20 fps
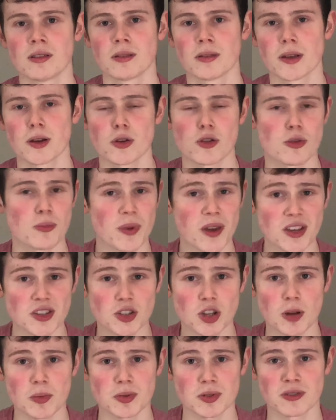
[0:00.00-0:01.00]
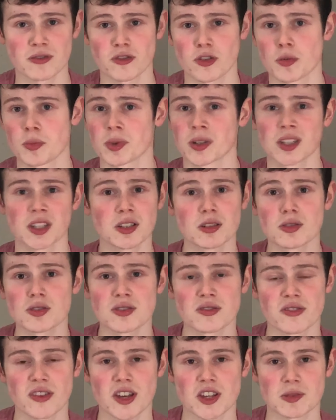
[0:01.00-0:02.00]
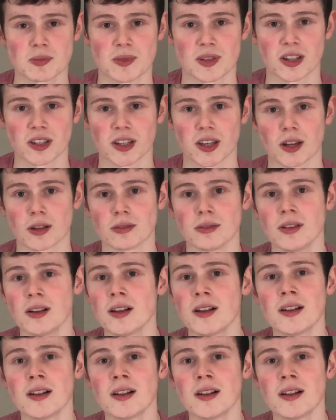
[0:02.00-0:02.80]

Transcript: They are the best option for a beginner's investment account.